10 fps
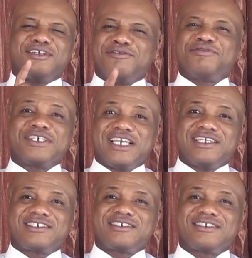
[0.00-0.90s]
Don't
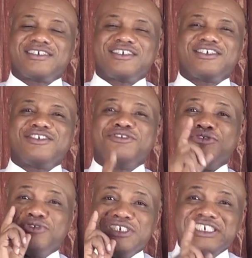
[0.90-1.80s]
forget,
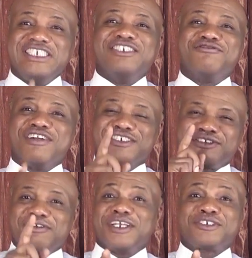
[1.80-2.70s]
you need
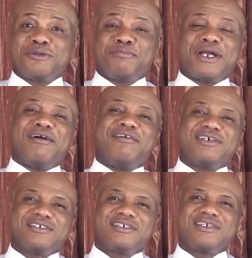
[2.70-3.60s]
resurrection
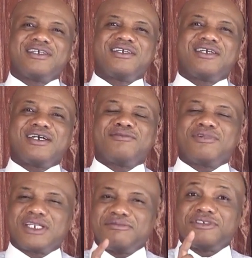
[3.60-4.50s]
power. And
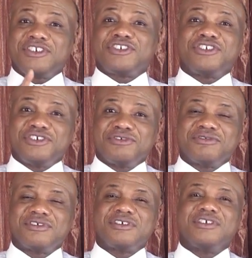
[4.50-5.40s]
what I'm teaching you
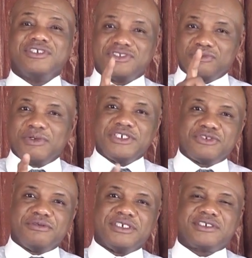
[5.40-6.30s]
is the way
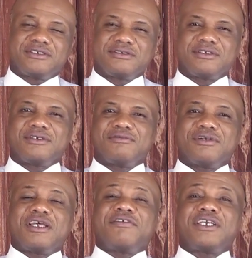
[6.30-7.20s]
to it.
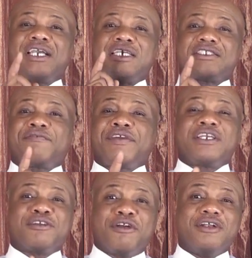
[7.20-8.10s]
Whatever he has the
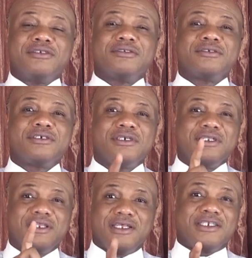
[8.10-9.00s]
finger on,
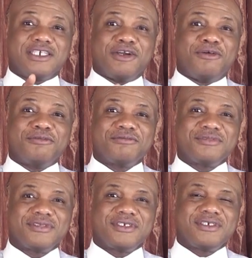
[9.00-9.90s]
let it go.
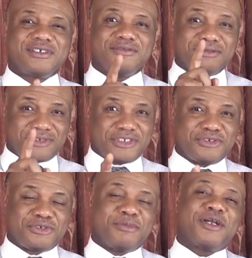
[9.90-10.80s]
We'll see
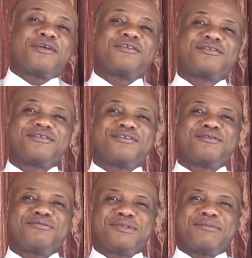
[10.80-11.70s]
you tomorrow.
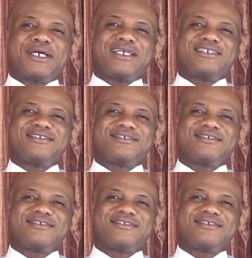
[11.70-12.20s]
Bye-bye.